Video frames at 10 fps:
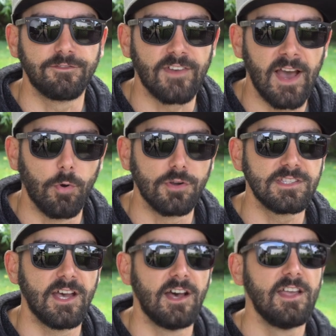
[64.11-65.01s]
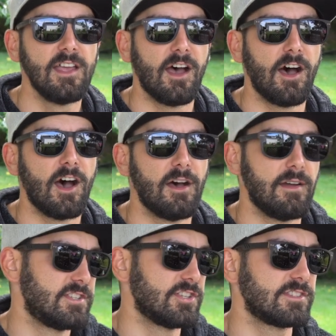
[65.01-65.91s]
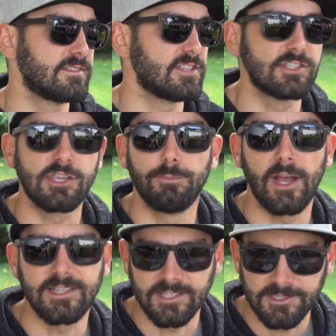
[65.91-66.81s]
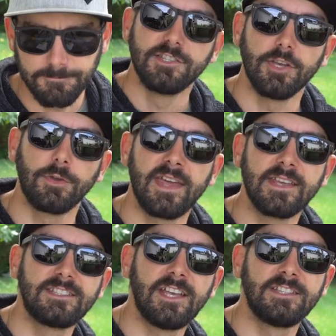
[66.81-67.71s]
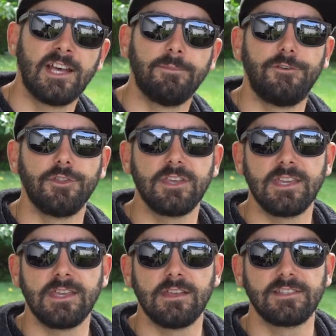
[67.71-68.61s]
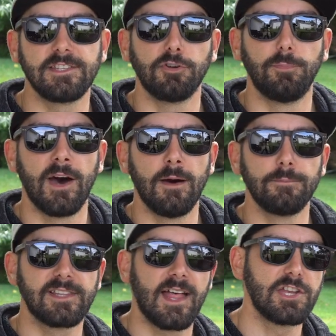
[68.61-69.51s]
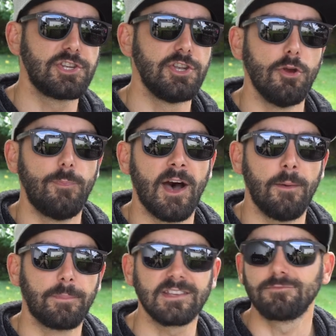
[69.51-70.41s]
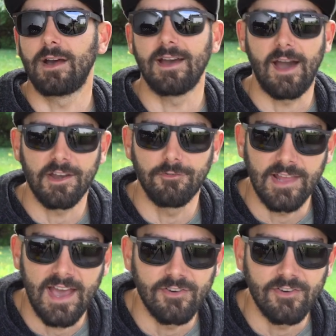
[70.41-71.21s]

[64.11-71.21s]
some flat water. It's just good practice. So getting set up for the single pump slash no pump. I don't really